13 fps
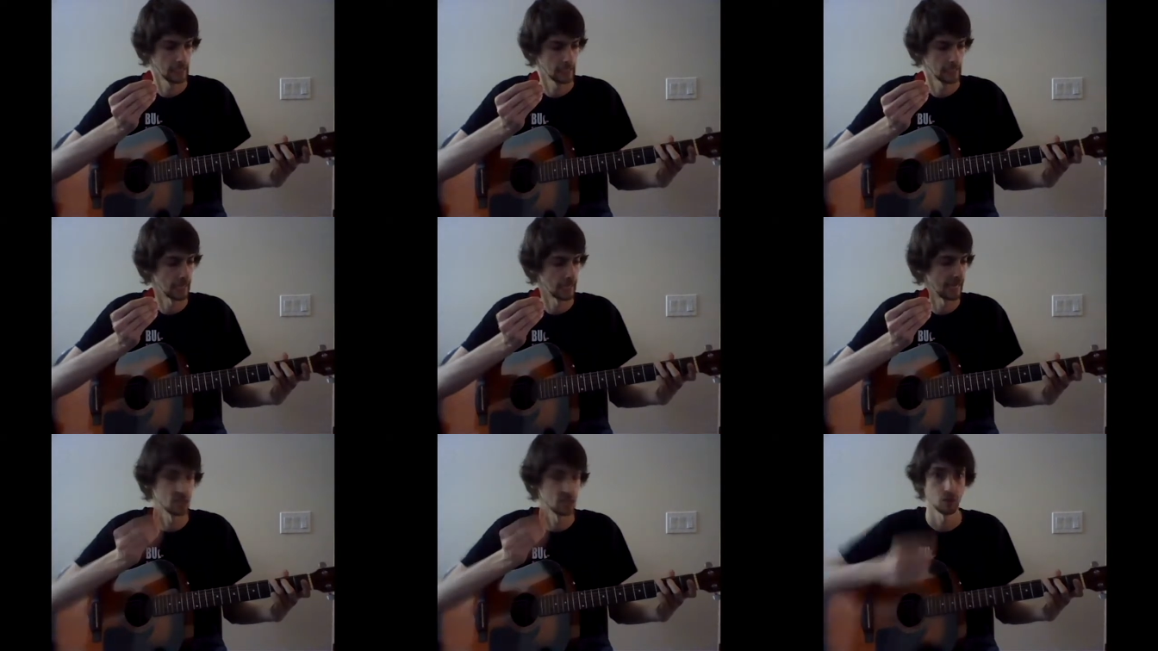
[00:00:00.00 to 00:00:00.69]

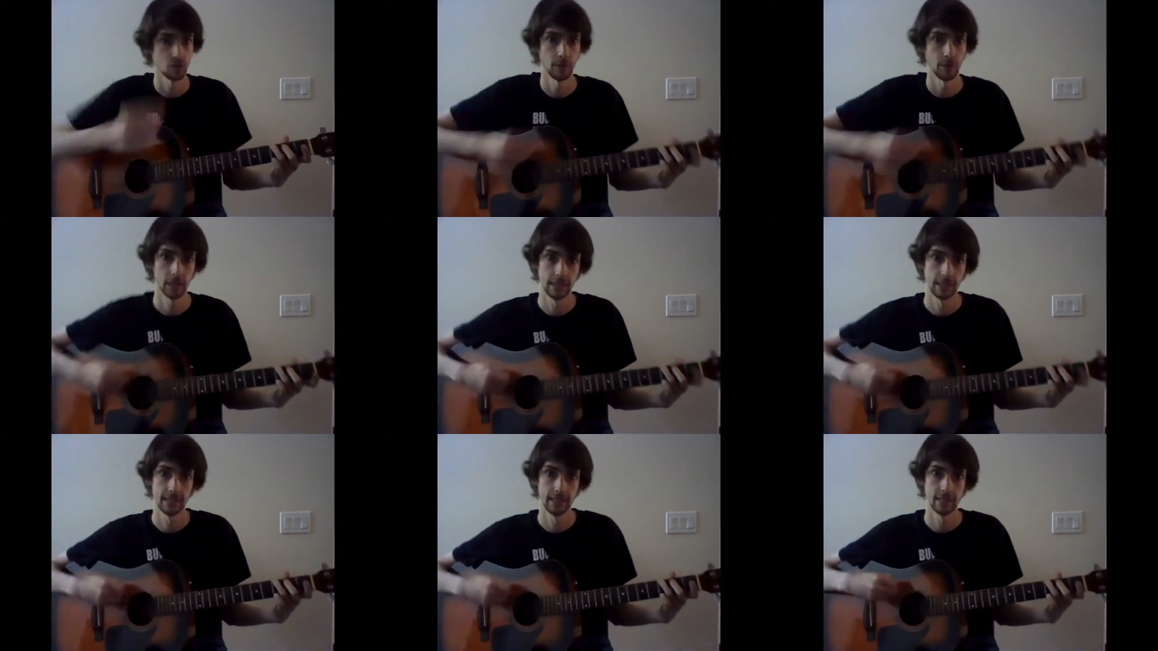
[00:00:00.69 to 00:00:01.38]
and strumming
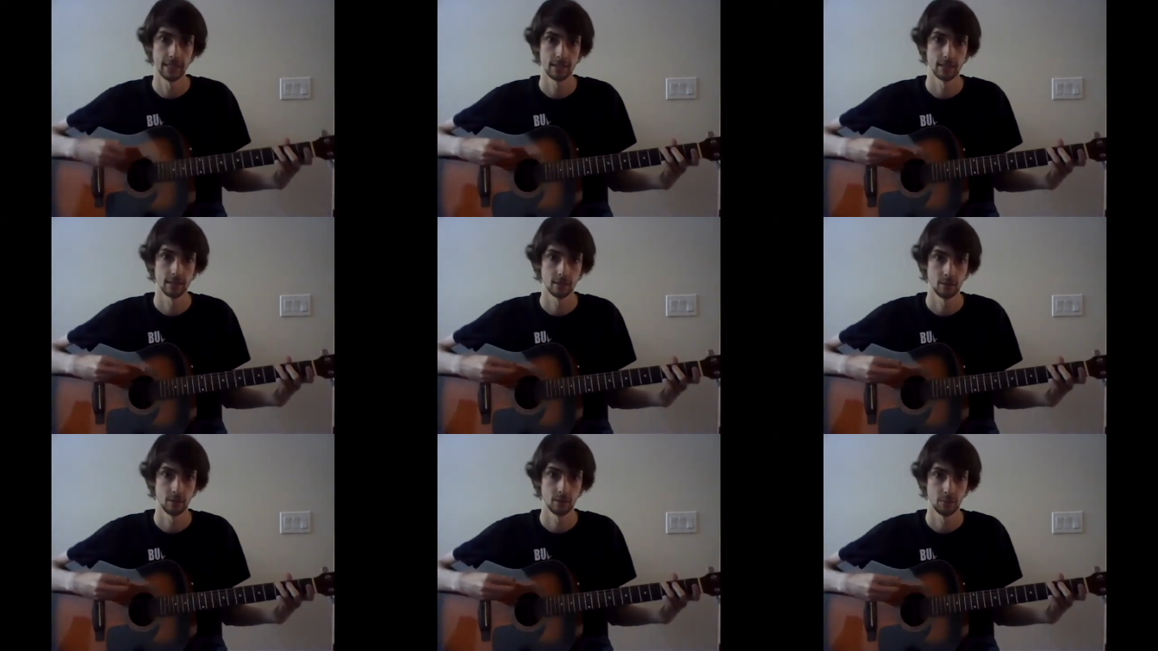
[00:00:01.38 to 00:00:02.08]
is
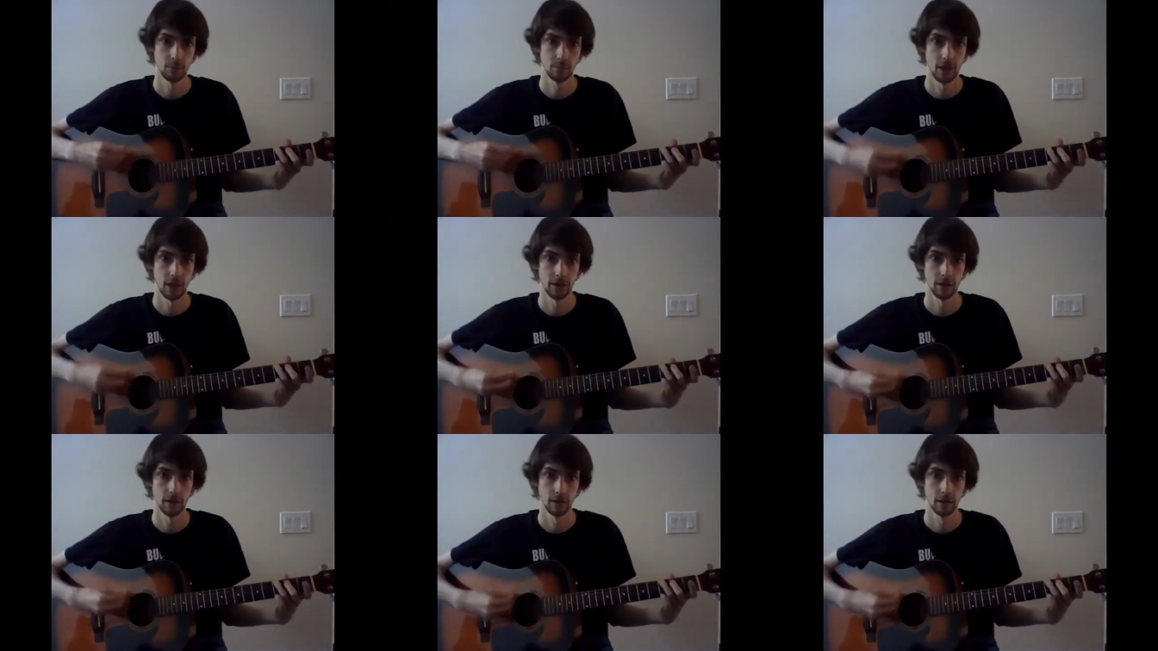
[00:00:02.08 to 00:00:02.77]

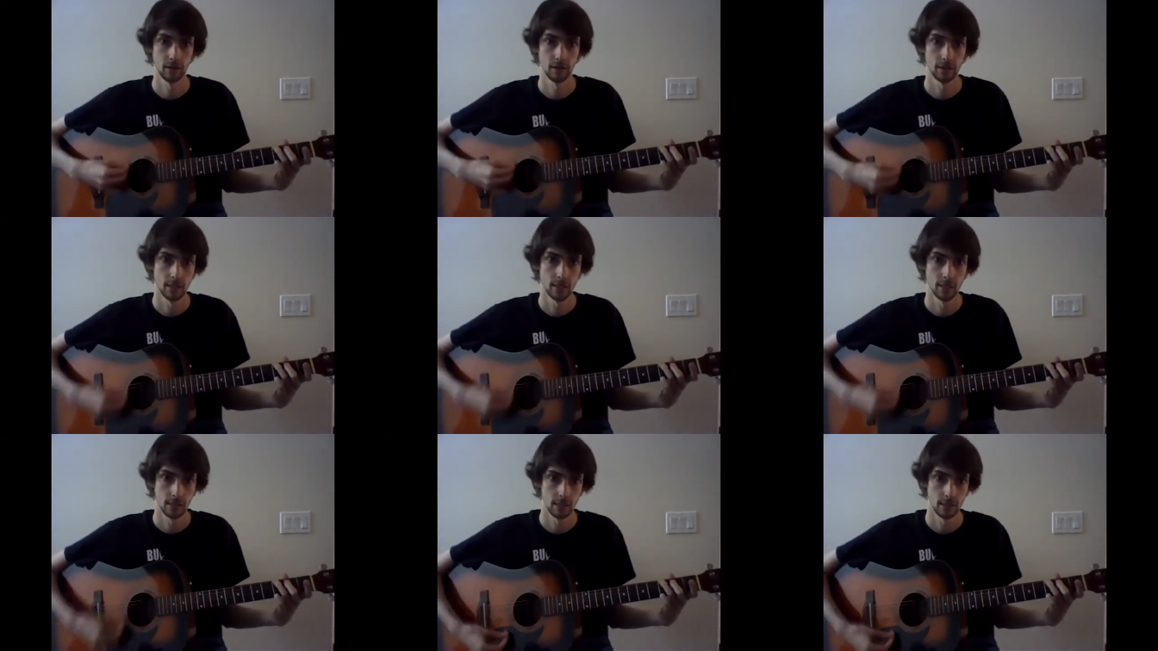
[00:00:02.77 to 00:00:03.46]
either
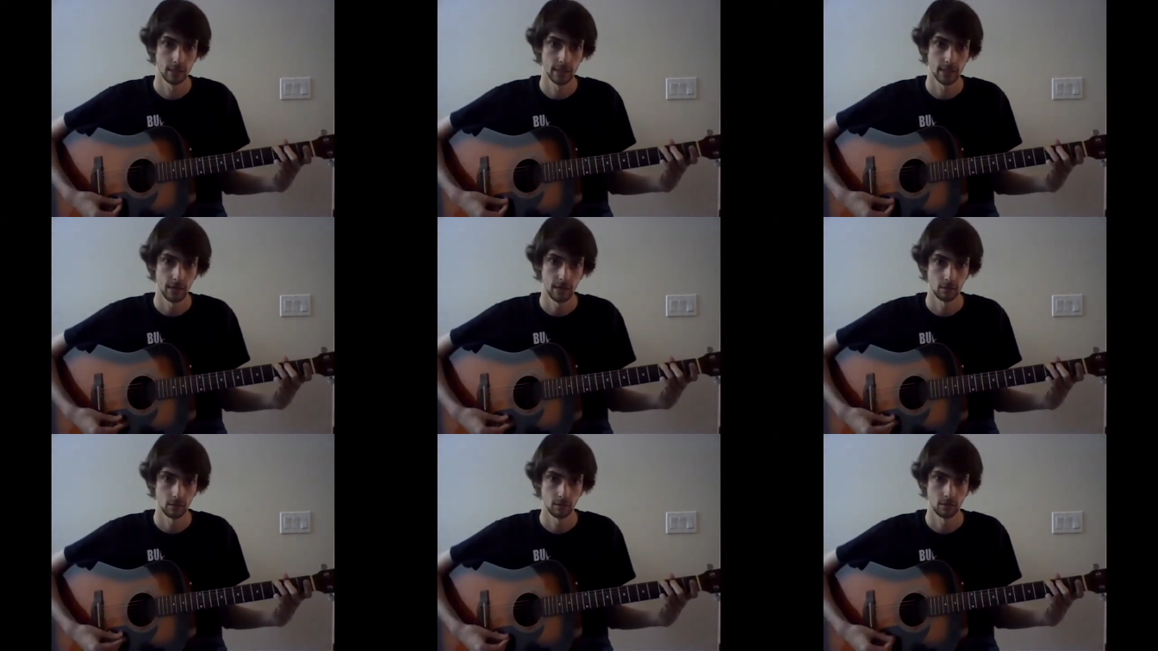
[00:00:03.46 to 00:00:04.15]

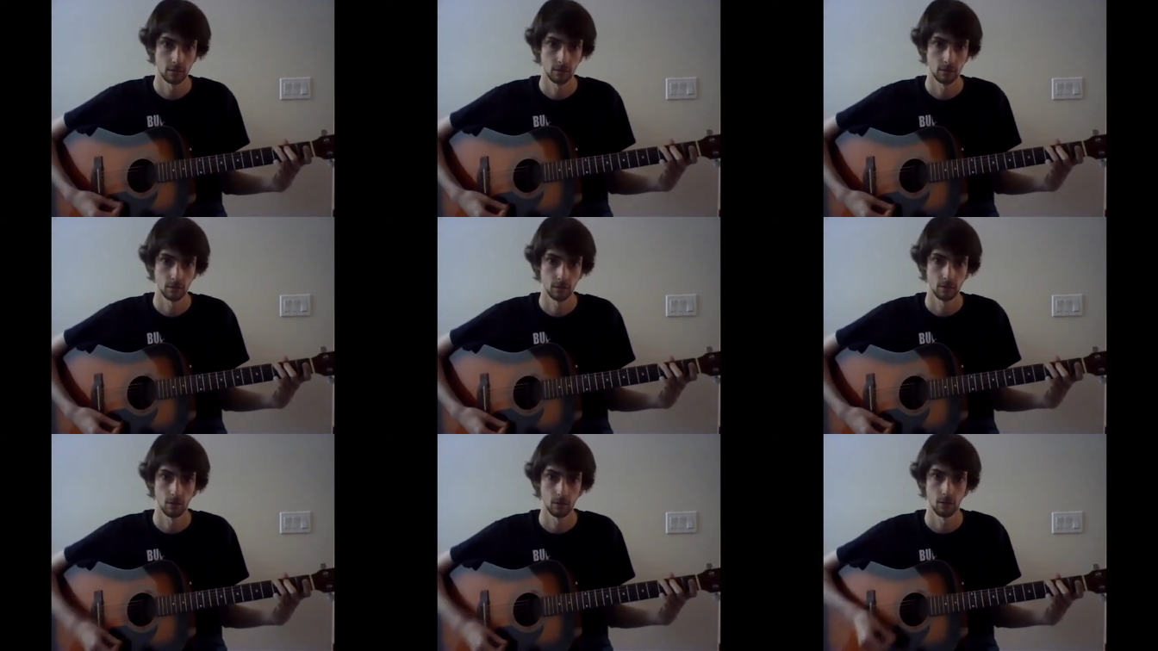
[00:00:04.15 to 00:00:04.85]
down
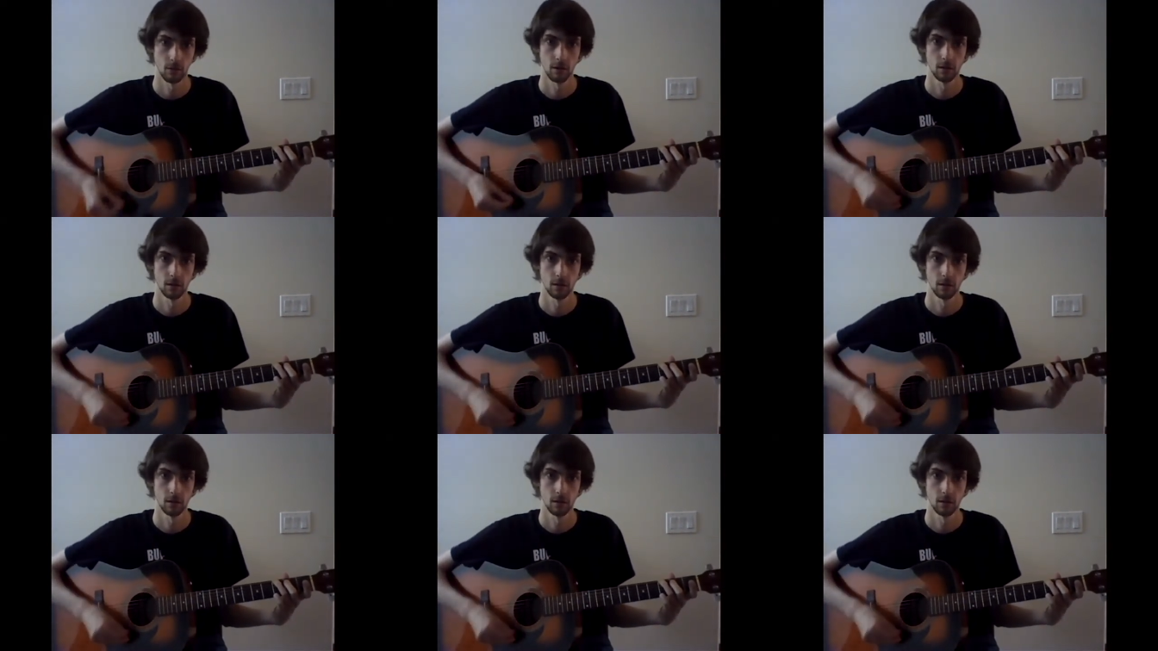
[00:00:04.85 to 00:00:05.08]
or